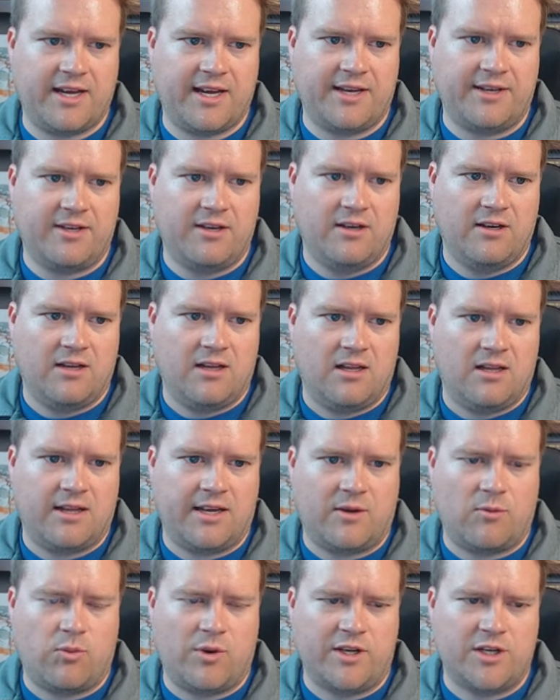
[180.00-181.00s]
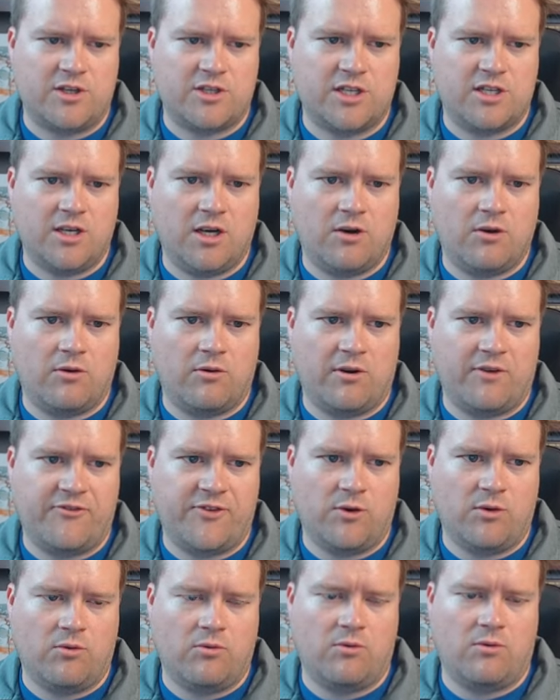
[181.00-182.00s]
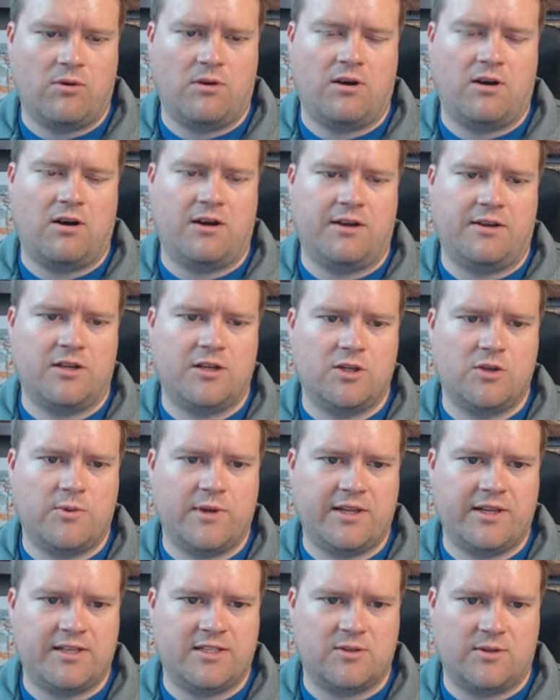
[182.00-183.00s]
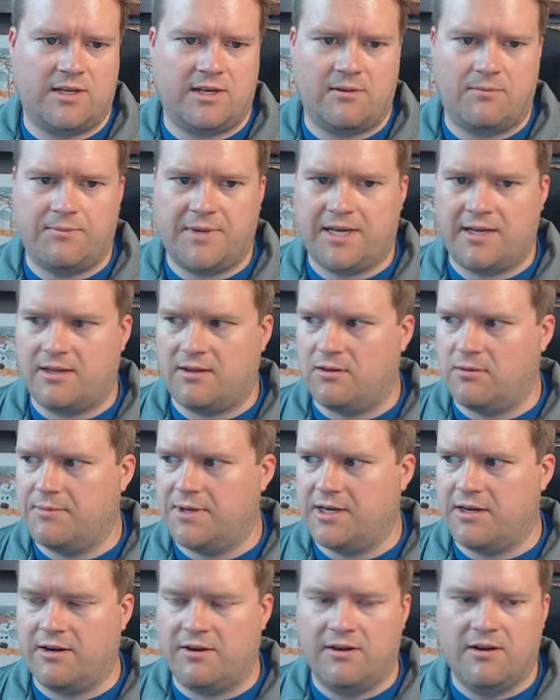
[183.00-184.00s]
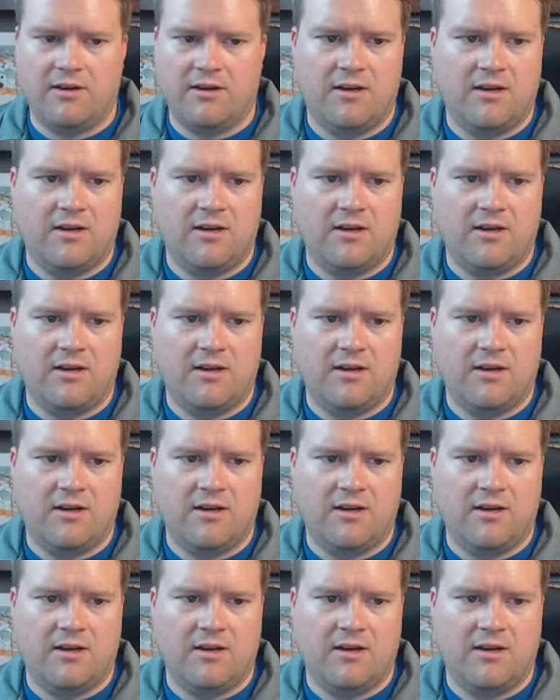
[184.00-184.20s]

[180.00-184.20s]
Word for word: end, like what you should know if you are uh, doing this one. I'll make it a little bigger.